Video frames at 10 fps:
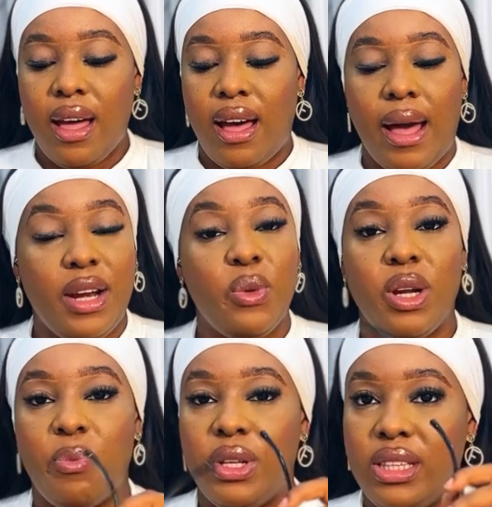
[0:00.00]
I don't want
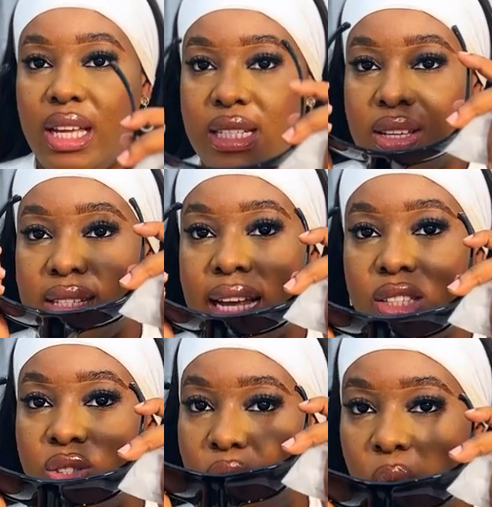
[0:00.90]
to put this because I
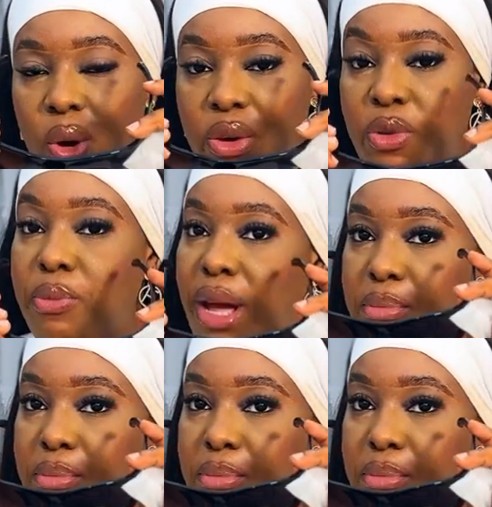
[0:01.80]
don't want to ruin my